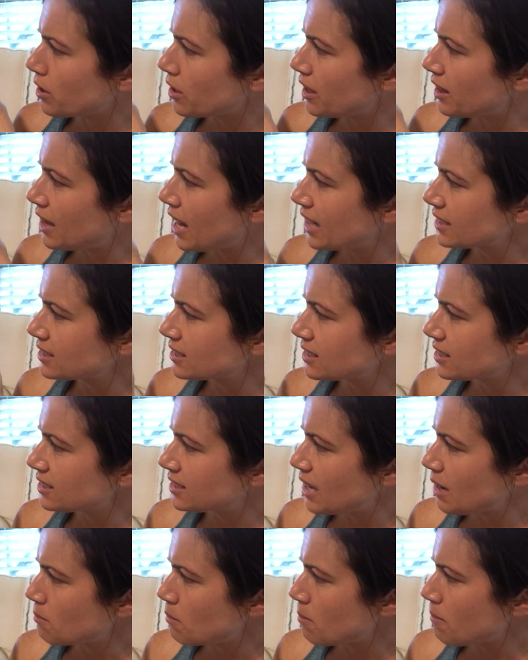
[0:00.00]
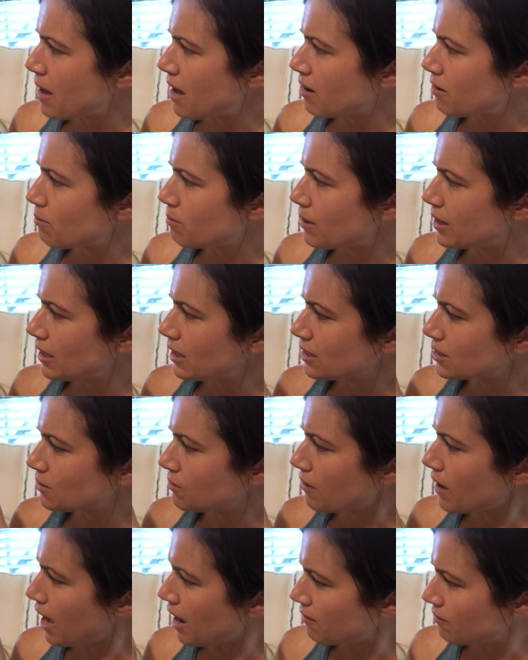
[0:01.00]
and that's the same amount of money as
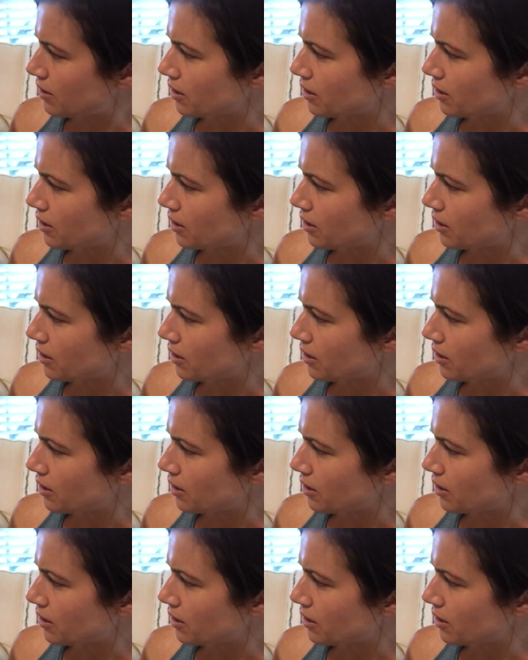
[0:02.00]
5